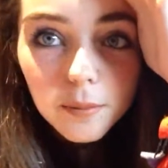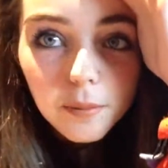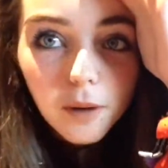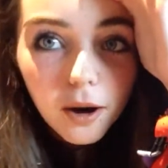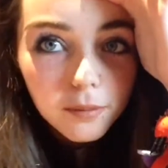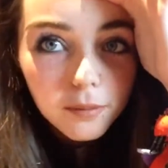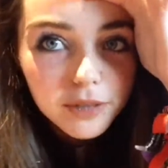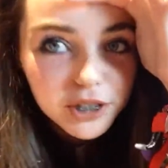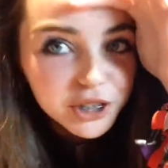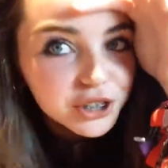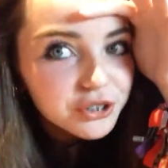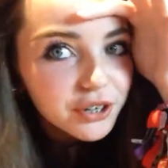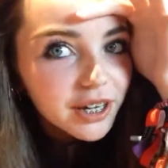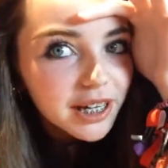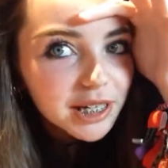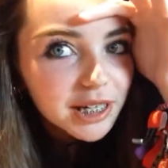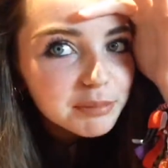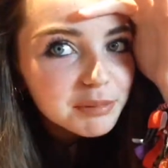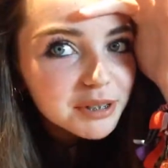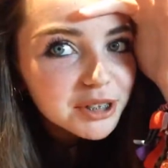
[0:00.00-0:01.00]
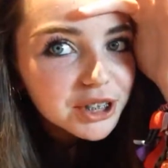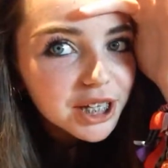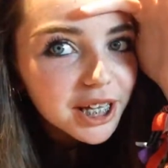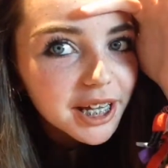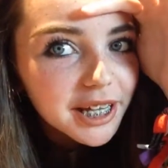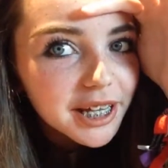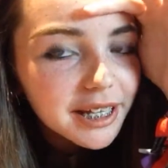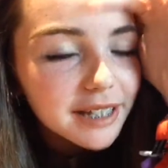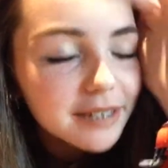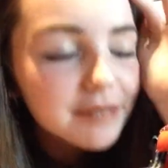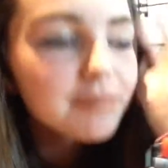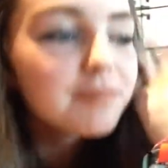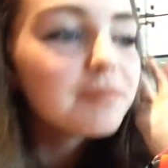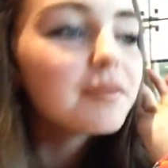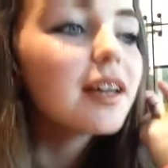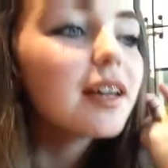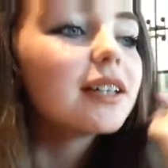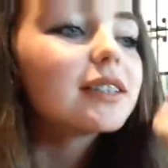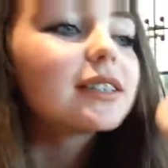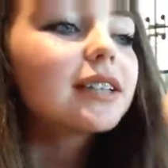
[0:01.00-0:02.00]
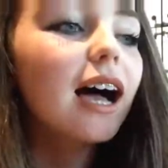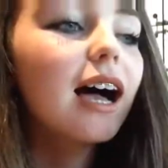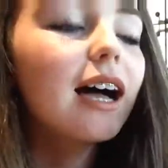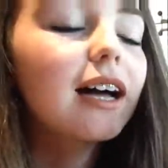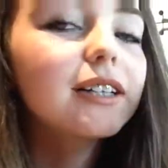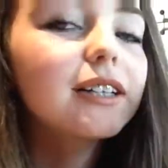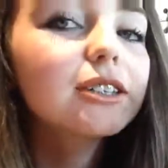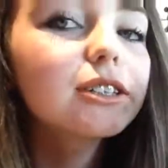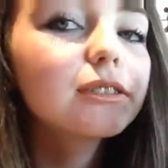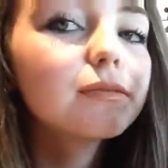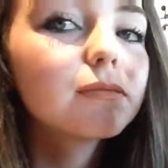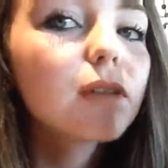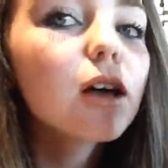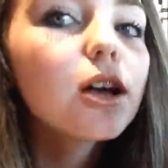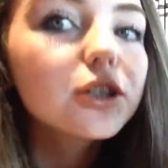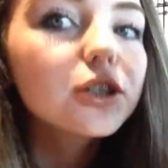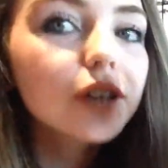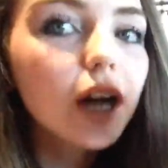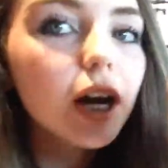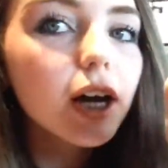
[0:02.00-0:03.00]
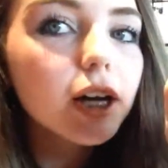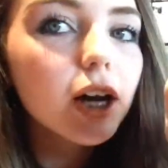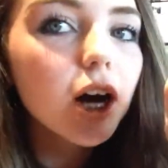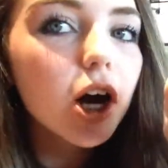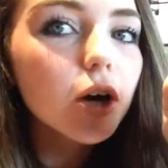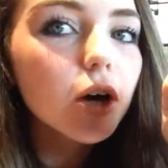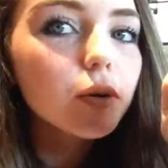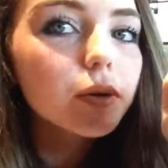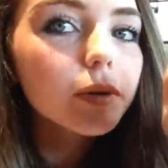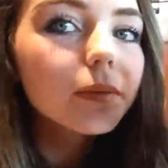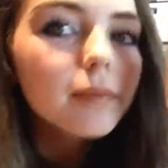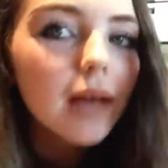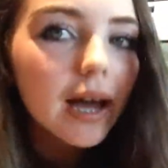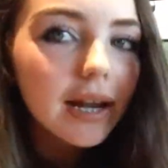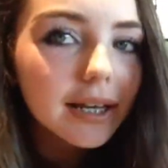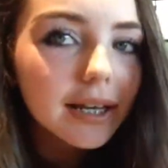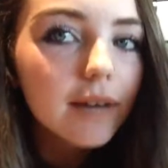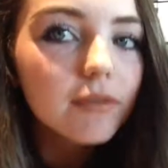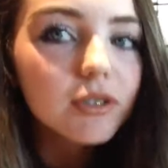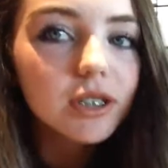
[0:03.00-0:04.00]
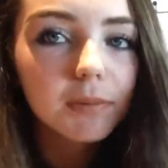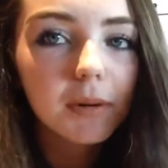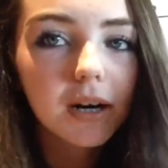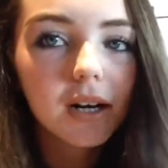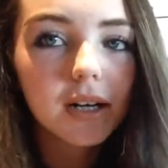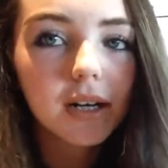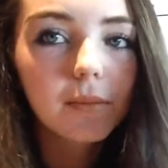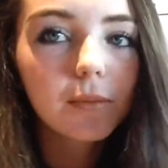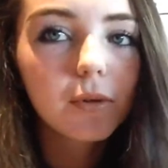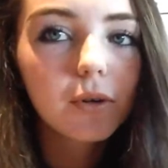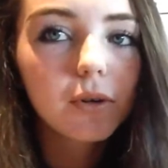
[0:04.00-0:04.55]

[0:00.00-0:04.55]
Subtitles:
The bottomless drink machine said Diet Coke. And it gave us sparkling